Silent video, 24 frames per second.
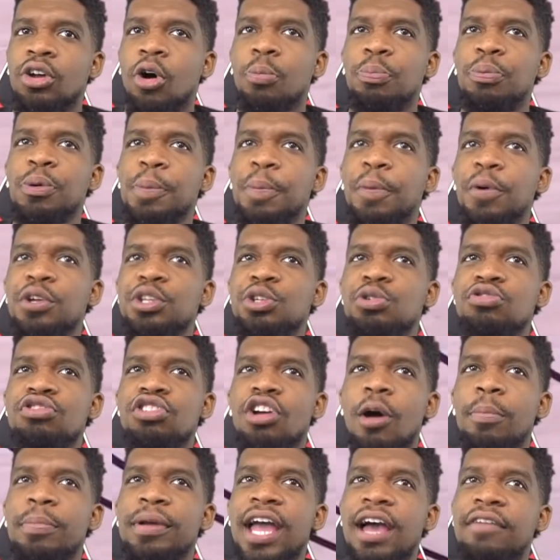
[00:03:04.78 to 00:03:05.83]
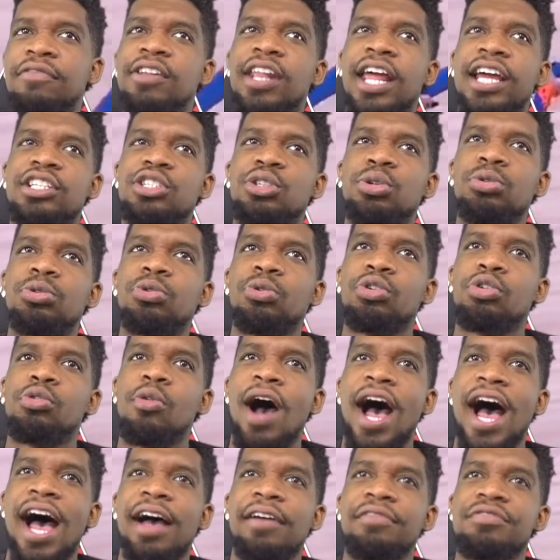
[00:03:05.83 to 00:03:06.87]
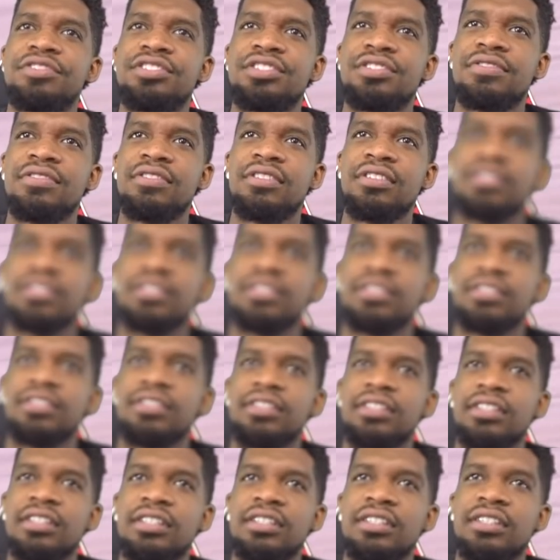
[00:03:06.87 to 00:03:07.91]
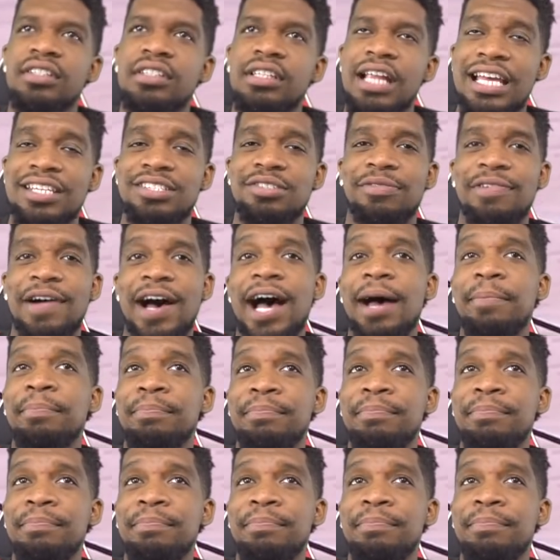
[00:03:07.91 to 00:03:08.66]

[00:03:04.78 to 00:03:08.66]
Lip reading: Don't people in Utah be having like 2-3 wives? That's a vibe.